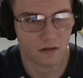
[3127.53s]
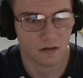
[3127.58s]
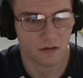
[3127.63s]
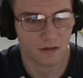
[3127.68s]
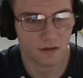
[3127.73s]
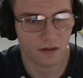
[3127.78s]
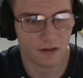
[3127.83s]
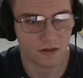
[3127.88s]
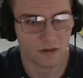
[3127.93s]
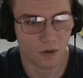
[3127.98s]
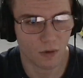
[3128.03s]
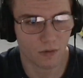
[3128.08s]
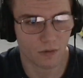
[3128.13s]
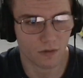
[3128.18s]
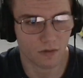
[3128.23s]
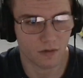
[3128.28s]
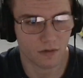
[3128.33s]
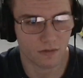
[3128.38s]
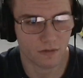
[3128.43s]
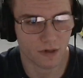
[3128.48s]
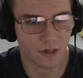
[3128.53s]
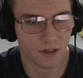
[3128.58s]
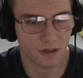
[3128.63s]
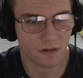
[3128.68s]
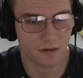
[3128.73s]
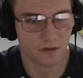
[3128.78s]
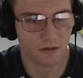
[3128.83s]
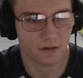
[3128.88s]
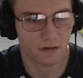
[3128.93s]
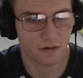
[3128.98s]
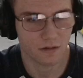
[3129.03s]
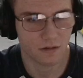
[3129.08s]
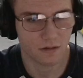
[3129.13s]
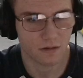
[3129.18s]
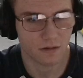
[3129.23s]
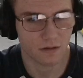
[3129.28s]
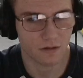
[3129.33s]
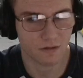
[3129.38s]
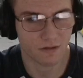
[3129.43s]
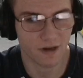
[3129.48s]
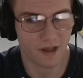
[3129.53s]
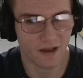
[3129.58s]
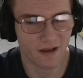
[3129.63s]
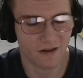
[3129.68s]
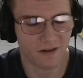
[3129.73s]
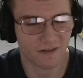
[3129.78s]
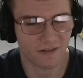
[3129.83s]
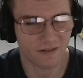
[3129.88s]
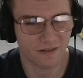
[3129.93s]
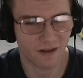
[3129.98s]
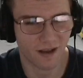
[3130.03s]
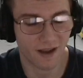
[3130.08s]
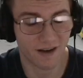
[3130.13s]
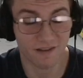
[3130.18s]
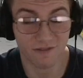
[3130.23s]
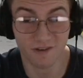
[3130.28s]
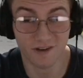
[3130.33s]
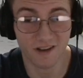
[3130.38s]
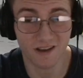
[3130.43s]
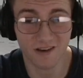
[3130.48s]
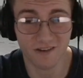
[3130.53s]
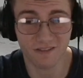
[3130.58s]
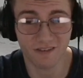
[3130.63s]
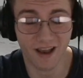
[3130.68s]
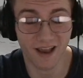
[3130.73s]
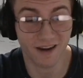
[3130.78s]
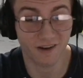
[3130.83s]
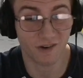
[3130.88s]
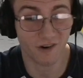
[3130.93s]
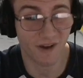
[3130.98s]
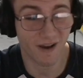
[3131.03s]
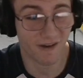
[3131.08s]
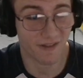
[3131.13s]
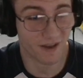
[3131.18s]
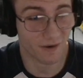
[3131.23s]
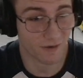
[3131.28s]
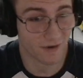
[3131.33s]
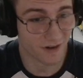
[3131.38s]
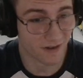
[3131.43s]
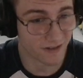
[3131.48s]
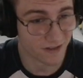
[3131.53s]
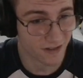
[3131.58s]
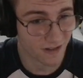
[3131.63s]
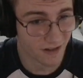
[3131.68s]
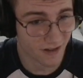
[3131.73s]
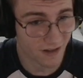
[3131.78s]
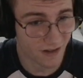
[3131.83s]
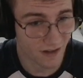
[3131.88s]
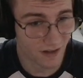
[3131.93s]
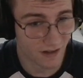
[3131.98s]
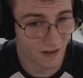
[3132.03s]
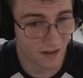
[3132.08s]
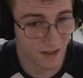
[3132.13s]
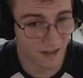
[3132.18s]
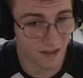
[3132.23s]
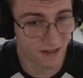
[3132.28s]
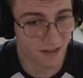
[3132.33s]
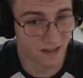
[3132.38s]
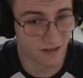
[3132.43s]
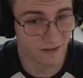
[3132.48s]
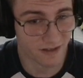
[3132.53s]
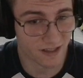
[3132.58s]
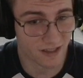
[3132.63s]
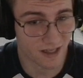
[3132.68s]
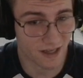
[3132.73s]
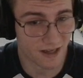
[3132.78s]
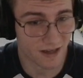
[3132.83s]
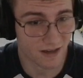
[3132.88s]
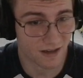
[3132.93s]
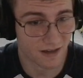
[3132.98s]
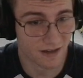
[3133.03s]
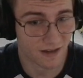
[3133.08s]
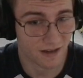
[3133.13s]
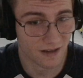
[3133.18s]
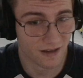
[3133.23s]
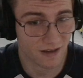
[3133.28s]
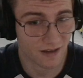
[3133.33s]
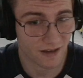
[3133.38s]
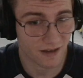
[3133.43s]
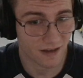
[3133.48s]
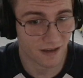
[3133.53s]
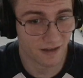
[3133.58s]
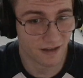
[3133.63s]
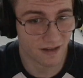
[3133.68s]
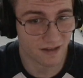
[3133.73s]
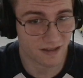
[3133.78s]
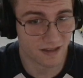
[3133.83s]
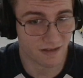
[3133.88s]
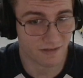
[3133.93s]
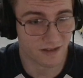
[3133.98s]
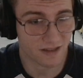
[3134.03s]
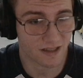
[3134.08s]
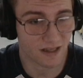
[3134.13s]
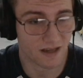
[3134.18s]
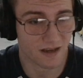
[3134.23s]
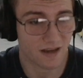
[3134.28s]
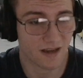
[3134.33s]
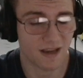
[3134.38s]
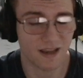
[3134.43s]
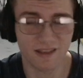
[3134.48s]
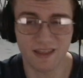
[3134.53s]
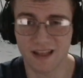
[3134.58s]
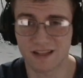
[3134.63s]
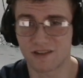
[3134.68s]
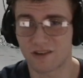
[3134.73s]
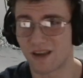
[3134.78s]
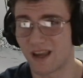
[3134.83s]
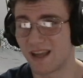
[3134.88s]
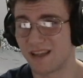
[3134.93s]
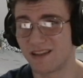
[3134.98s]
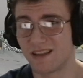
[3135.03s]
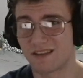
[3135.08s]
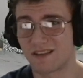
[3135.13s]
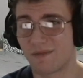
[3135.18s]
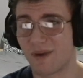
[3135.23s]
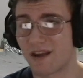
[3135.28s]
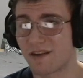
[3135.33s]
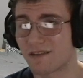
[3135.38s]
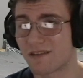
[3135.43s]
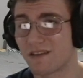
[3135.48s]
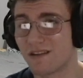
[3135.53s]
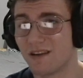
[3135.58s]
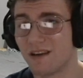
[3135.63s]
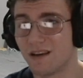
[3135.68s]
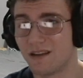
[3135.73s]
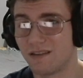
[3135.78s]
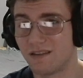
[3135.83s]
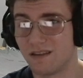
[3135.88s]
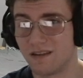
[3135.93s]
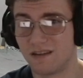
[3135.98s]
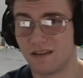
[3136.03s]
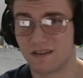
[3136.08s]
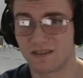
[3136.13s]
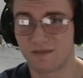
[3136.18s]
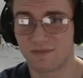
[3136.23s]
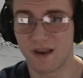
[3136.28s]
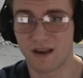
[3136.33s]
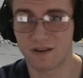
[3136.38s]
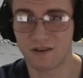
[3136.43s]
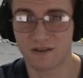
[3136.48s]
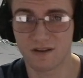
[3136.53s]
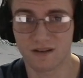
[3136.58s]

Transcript: In total, right? Or no? I don't even know. I don't know how that works. It doesn't even say. It doesn't even say. That's okay. It doesn't matter. It doesn't matter.